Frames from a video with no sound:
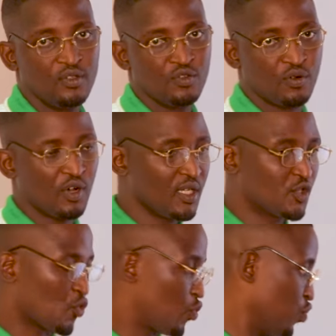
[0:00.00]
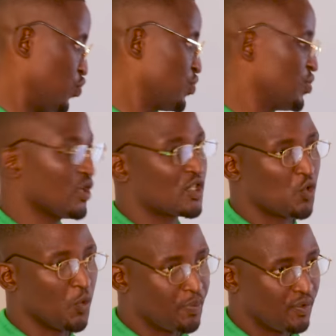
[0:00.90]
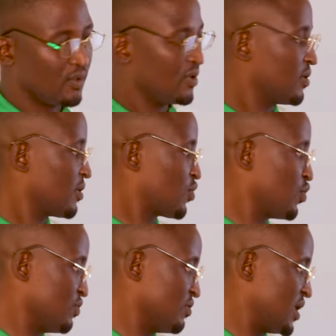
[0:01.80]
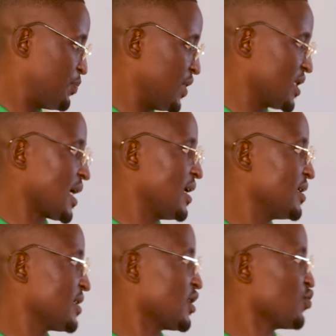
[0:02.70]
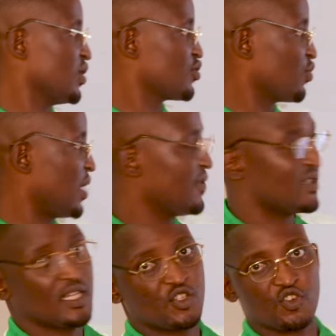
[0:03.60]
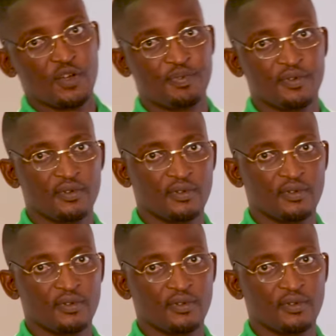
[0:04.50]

you call it coup, not coup, coup, the P is silent as well. So we have it as trip.